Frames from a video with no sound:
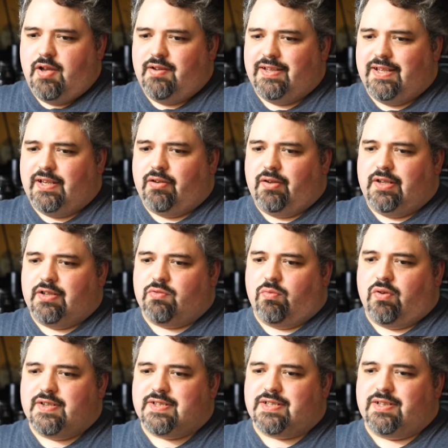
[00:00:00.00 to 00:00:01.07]
Lingering
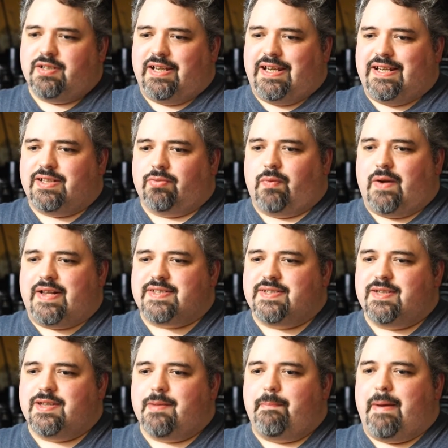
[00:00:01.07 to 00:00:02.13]
towards a little hint of resin
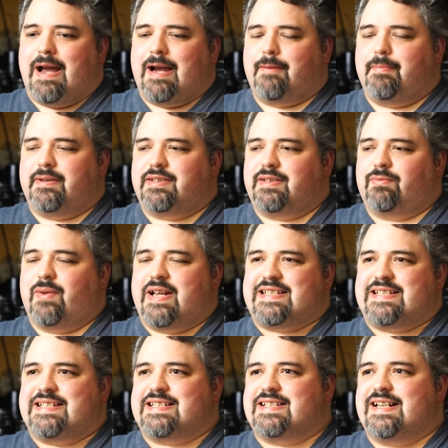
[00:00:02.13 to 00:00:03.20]
in the back, but the
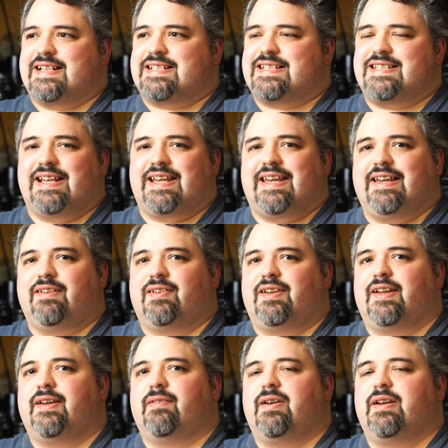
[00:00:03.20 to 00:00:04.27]
resin's not sticking or
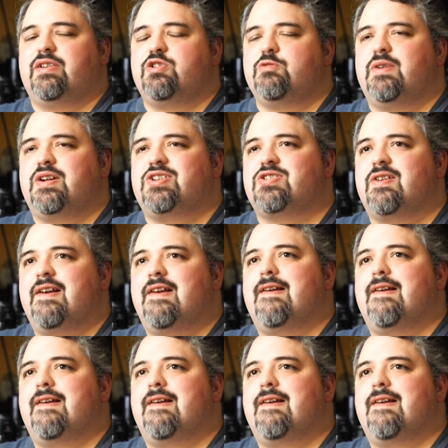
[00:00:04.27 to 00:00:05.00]
lingering too much.